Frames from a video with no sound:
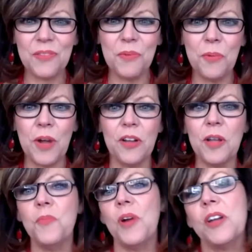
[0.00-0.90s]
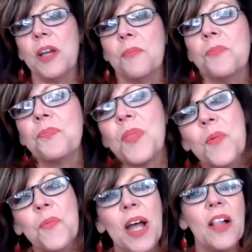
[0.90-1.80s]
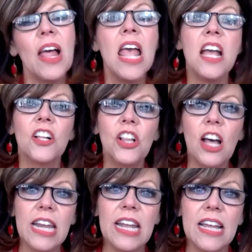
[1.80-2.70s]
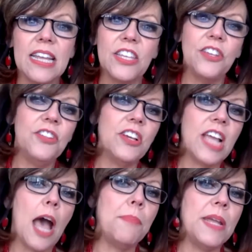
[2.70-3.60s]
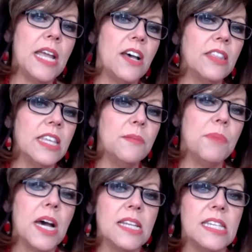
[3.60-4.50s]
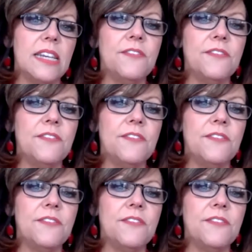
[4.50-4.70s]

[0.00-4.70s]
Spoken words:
well, welcome. Well, Claudia, you look happy, healthy, and positive.